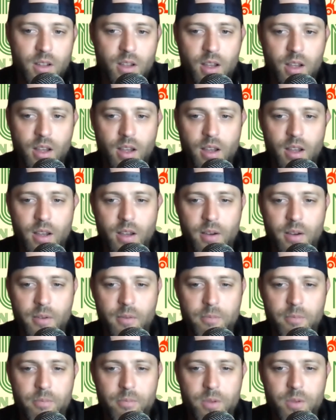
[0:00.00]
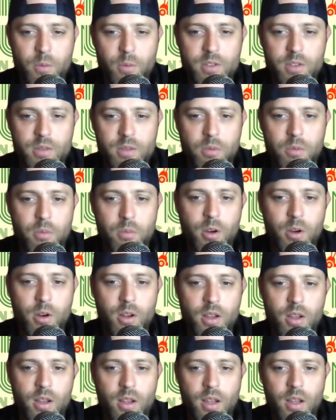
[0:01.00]
with some
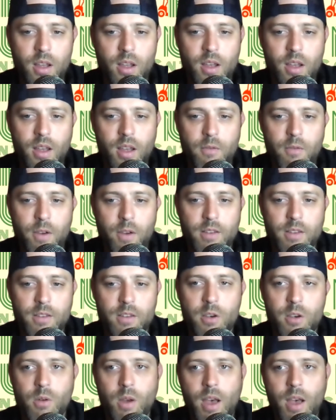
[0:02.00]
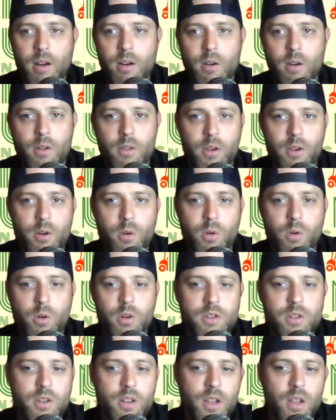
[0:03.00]
Bermuda and fescue out on the course.